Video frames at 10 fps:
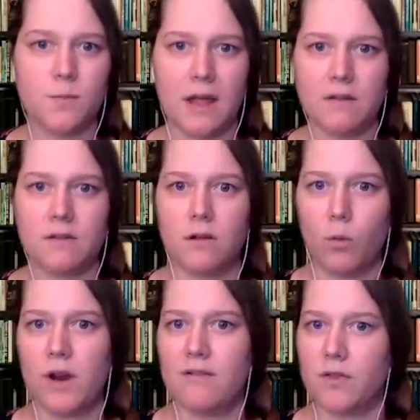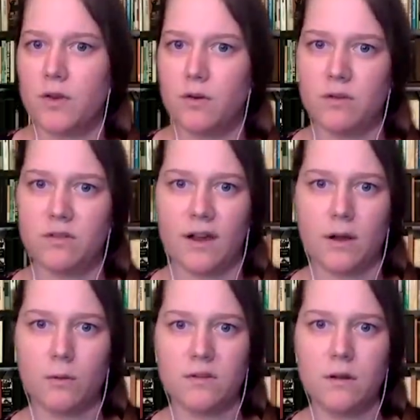based on whatever the news
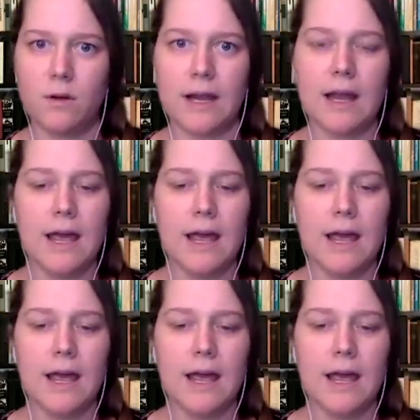cycle was doing.